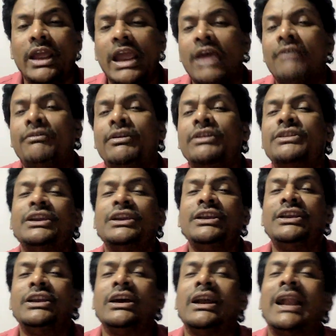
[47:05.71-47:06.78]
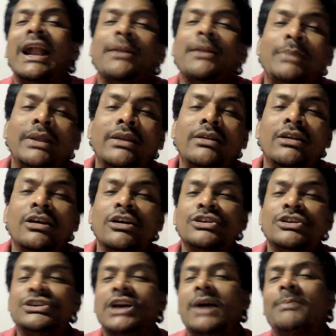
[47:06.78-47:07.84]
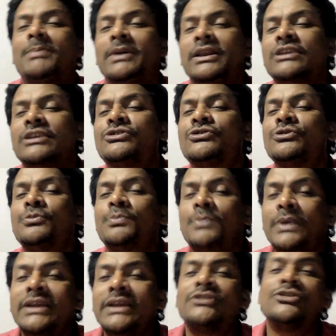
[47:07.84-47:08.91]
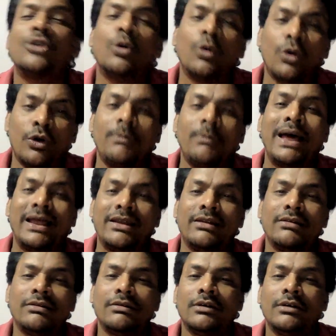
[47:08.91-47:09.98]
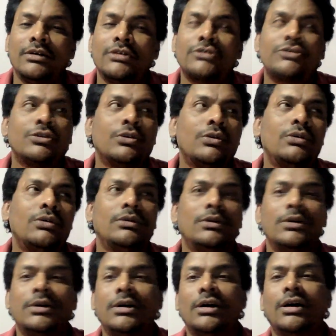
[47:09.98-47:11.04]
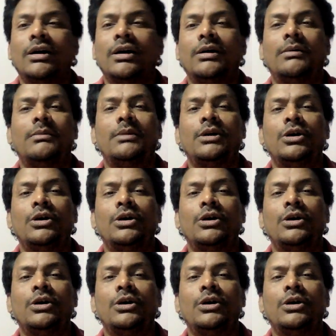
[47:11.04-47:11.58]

Everything here had been Japanese to please the old man. So uh,